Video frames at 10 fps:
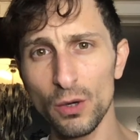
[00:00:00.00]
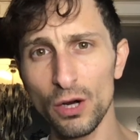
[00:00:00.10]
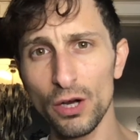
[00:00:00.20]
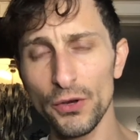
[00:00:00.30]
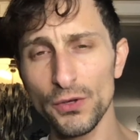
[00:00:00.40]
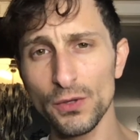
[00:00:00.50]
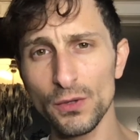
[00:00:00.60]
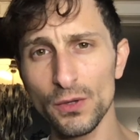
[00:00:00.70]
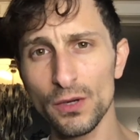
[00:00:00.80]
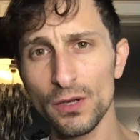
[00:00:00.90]

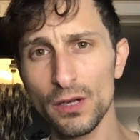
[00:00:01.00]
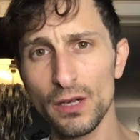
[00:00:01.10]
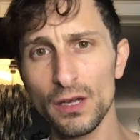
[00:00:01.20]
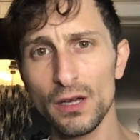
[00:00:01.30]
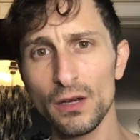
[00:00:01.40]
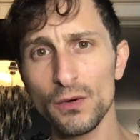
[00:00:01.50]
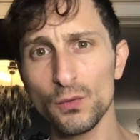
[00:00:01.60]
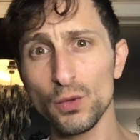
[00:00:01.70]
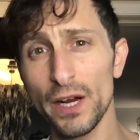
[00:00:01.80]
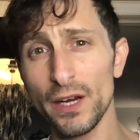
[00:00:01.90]
onto
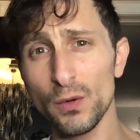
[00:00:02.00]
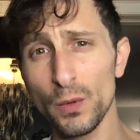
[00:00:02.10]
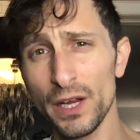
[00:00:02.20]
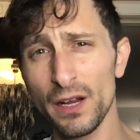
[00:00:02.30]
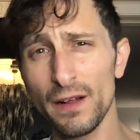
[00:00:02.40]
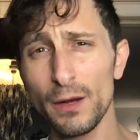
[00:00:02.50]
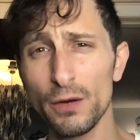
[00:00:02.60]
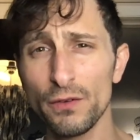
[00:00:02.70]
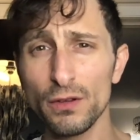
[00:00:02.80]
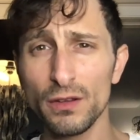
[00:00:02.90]
right wing.
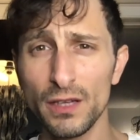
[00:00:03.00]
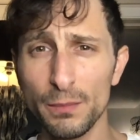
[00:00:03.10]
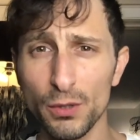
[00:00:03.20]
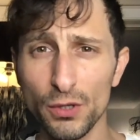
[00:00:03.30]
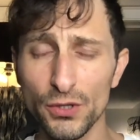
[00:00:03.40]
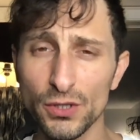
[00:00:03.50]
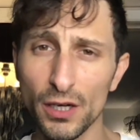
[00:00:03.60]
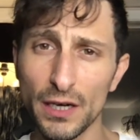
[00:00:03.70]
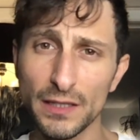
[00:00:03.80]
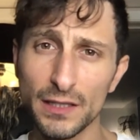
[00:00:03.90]
However, liberal does
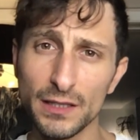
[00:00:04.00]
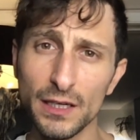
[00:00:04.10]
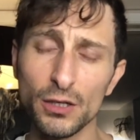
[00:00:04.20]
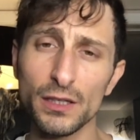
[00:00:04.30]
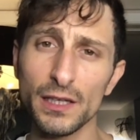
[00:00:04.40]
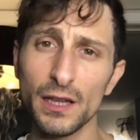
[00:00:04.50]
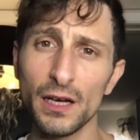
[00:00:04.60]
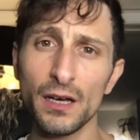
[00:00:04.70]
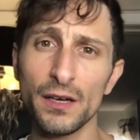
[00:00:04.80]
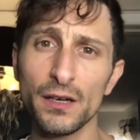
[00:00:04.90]
not necessarily
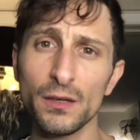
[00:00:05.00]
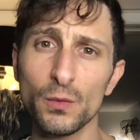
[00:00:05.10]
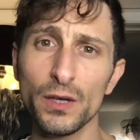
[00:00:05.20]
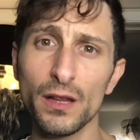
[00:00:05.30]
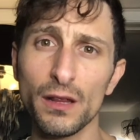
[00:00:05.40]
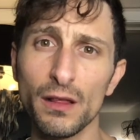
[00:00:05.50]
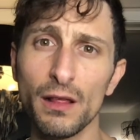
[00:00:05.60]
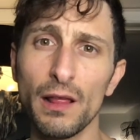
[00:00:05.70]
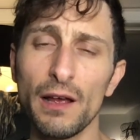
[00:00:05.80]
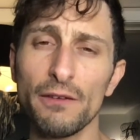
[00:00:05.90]
align with
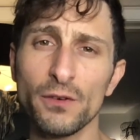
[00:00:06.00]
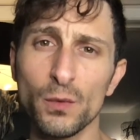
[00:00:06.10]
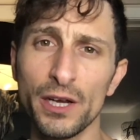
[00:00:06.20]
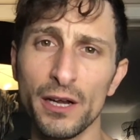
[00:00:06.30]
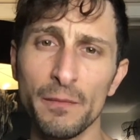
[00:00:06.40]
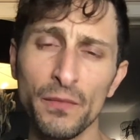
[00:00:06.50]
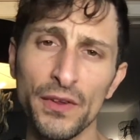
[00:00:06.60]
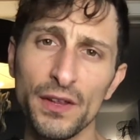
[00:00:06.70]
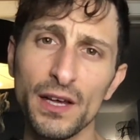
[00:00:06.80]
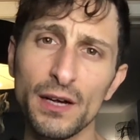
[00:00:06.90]
left wing.
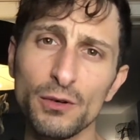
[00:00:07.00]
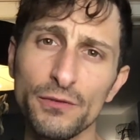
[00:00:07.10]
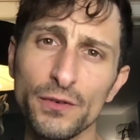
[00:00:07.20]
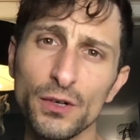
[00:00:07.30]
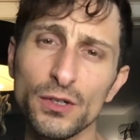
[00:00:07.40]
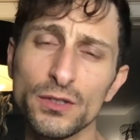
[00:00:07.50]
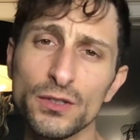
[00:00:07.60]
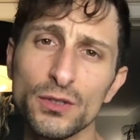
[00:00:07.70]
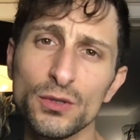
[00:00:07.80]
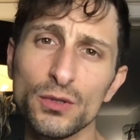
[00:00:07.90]
That
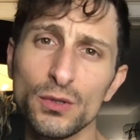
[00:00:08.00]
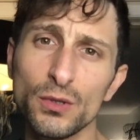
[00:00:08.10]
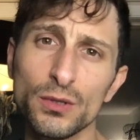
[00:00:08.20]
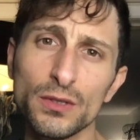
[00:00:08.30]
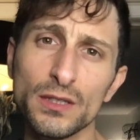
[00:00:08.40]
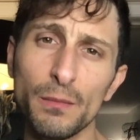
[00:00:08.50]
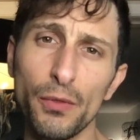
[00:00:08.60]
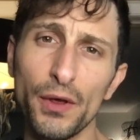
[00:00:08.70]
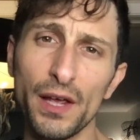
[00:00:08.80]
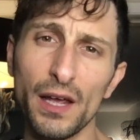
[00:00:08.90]
refers to
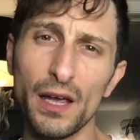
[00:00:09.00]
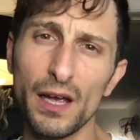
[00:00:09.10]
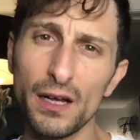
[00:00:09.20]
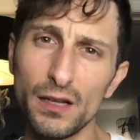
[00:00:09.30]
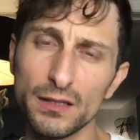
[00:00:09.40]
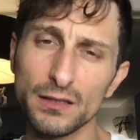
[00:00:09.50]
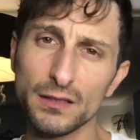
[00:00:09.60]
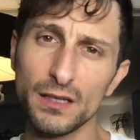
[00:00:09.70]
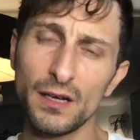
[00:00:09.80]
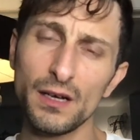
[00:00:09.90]
something
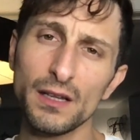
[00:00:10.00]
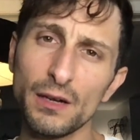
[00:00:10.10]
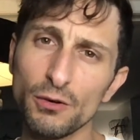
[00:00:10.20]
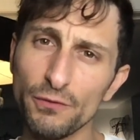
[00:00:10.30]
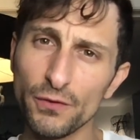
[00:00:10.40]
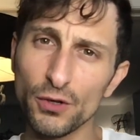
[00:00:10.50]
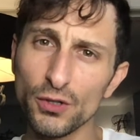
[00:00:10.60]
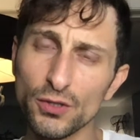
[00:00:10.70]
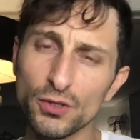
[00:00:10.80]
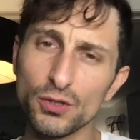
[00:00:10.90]
else. That
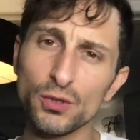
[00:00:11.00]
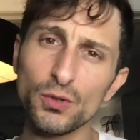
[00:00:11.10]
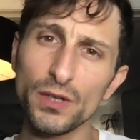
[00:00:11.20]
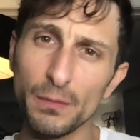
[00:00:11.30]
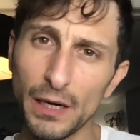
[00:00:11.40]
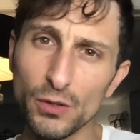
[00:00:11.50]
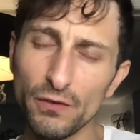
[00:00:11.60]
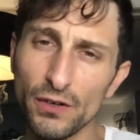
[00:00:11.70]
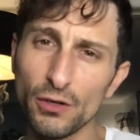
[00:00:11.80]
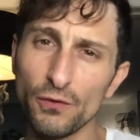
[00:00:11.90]
refers to the amount
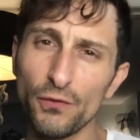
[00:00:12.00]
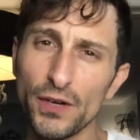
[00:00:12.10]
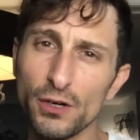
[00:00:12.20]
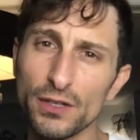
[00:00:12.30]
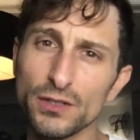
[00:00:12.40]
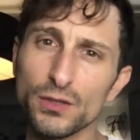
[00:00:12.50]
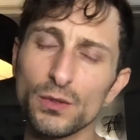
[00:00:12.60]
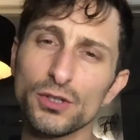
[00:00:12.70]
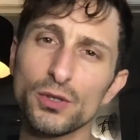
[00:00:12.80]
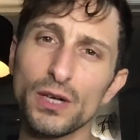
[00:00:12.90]
of interference you
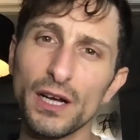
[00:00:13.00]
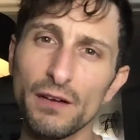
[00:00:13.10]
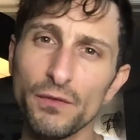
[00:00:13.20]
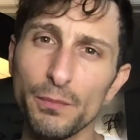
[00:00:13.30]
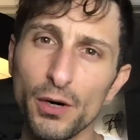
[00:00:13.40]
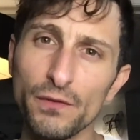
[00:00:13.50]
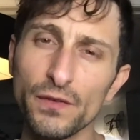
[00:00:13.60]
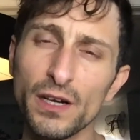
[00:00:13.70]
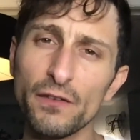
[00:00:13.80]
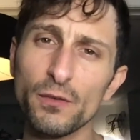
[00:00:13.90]
wish to have on the part of the
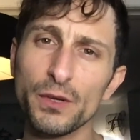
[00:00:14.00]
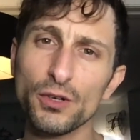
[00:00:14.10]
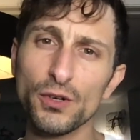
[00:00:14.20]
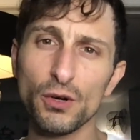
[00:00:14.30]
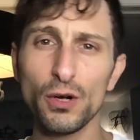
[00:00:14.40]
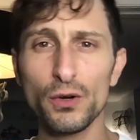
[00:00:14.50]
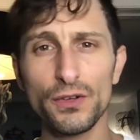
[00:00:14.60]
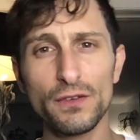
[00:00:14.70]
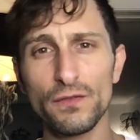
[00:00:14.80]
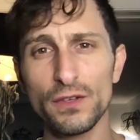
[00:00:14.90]
government on your own
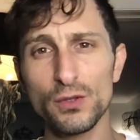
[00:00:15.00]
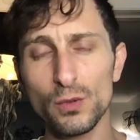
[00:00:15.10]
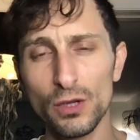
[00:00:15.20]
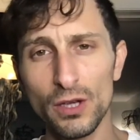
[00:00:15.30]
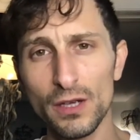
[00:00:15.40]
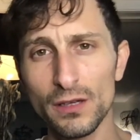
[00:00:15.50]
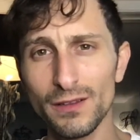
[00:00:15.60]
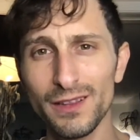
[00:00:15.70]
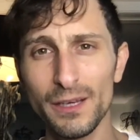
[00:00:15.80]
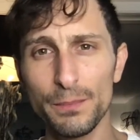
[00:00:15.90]
individual
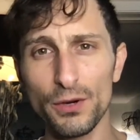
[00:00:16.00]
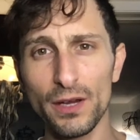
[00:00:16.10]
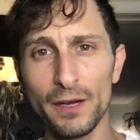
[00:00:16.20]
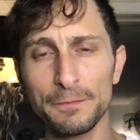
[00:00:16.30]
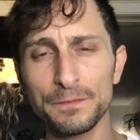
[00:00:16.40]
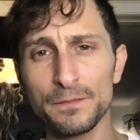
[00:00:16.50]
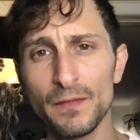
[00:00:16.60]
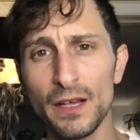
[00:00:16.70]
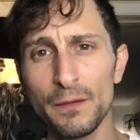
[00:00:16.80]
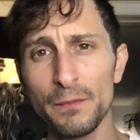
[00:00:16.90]
liberty,
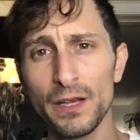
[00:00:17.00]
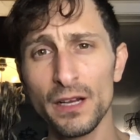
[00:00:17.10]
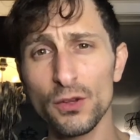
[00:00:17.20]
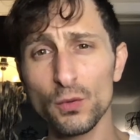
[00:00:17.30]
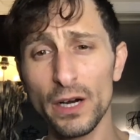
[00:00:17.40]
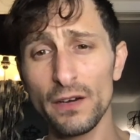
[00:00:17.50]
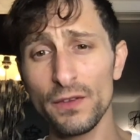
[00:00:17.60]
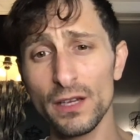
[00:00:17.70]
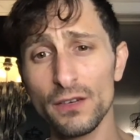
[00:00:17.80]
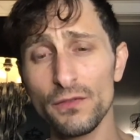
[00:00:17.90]
meaning the right of
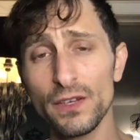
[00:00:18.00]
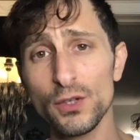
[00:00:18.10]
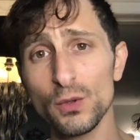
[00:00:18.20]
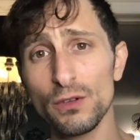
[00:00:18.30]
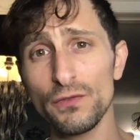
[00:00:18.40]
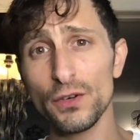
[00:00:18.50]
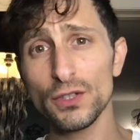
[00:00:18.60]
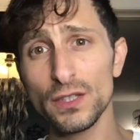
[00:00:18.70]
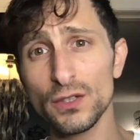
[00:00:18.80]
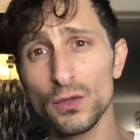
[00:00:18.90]
the individual
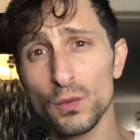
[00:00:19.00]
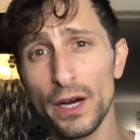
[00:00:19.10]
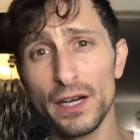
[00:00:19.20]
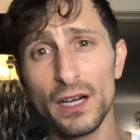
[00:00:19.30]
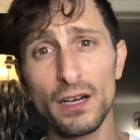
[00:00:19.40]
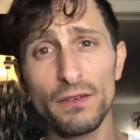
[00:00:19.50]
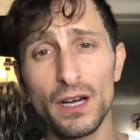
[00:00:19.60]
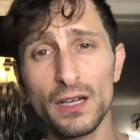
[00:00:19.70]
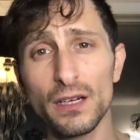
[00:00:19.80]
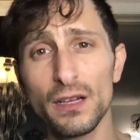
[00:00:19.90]
versus the right of
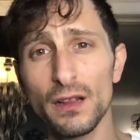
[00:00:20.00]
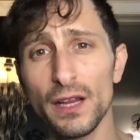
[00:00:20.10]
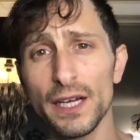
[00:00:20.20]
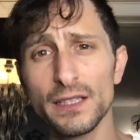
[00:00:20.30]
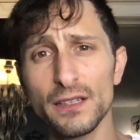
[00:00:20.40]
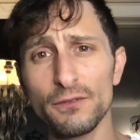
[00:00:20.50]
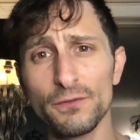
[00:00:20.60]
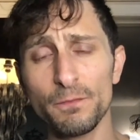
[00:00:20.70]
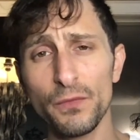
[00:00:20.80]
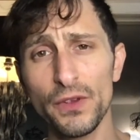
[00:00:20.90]
a collective.
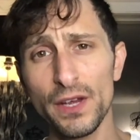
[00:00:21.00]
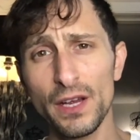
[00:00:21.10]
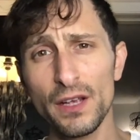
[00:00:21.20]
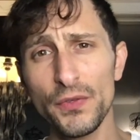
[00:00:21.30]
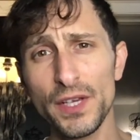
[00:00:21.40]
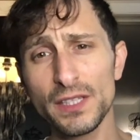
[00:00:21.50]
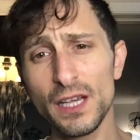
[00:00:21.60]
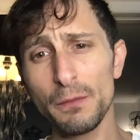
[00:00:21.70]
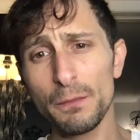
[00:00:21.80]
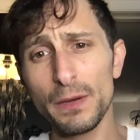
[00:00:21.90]
This
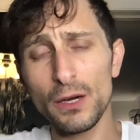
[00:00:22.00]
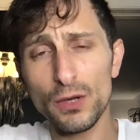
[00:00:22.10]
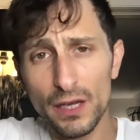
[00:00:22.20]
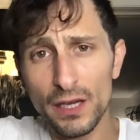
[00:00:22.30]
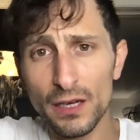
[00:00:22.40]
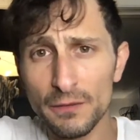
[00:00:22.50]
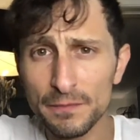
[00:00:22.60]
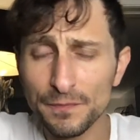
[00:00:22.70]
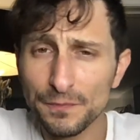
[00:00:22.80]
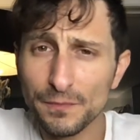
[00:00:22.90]
came about in
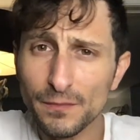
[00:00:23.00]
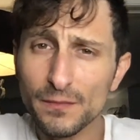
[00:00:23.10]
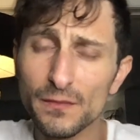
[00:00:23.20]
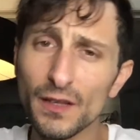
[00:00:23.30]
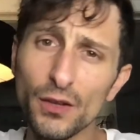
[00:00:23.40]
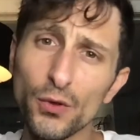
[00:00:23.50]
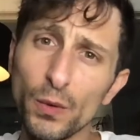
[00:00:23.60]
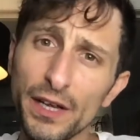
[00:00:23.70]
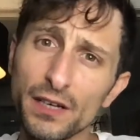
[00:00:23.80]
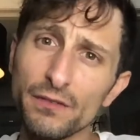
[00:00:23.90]
the
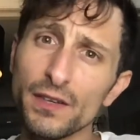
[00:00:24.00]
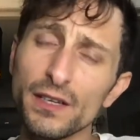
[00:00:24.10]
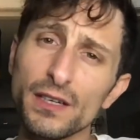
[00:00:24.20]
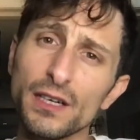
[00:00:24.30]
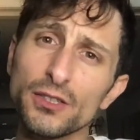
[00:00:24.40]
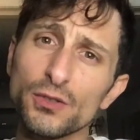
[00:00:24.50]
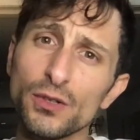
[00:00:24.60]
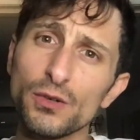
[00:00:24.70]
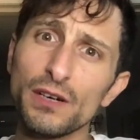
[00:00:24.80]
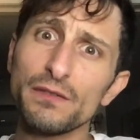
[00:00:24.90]
wake of the
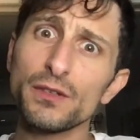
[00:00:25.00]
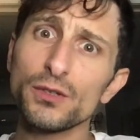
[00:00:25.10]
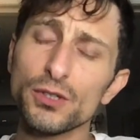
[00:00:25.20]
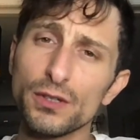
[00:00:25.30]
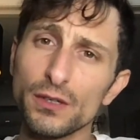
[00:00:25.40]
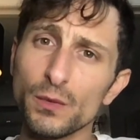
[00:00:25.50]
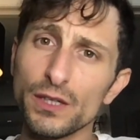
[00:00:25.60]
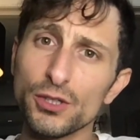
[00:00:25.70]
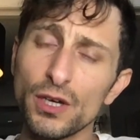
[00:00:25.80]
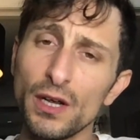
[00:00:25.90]
Industrial Revolution, in
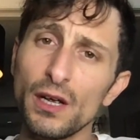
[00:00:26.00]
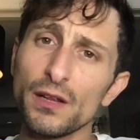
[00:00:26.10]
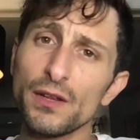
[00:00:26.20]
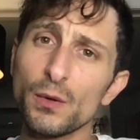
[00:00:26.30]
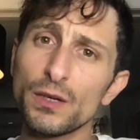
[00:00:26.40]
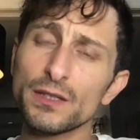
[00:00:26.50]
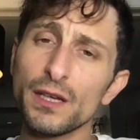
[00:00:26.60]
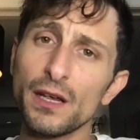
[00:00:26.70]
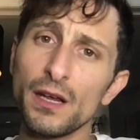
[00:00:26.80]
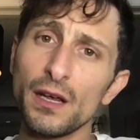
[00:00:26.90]
which there was
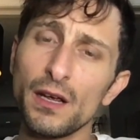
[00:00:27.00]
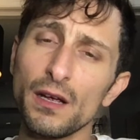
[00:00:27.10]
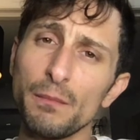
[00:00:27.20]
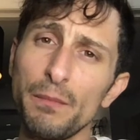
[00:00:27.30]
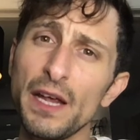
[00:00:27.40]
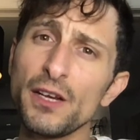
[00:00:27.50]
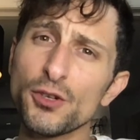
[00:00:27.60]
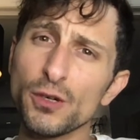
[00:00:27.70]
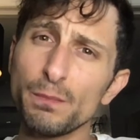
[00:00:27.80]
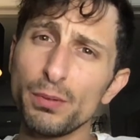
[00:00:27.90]
a
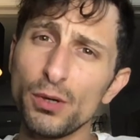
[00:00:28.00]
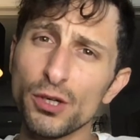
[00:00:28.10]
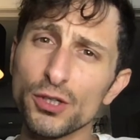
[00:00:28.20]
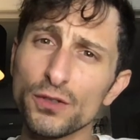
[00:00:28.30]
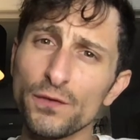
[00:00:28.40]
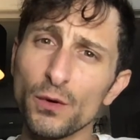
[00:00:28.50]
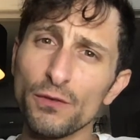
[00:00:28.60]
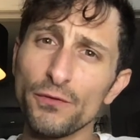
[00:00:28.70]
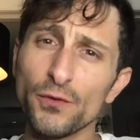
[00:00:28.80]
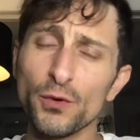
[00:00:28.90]
major push for
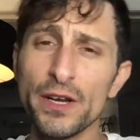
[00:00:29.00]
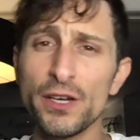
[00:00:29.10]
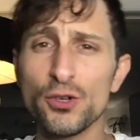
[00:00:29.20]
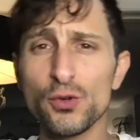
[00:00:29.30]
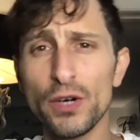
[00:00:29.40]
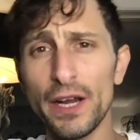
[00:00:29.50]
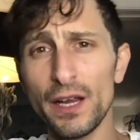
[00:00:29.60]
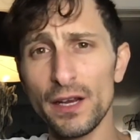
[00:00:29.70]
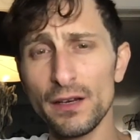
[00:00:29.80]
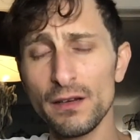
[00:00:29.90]
free
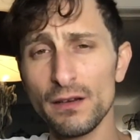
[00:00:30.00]
trade,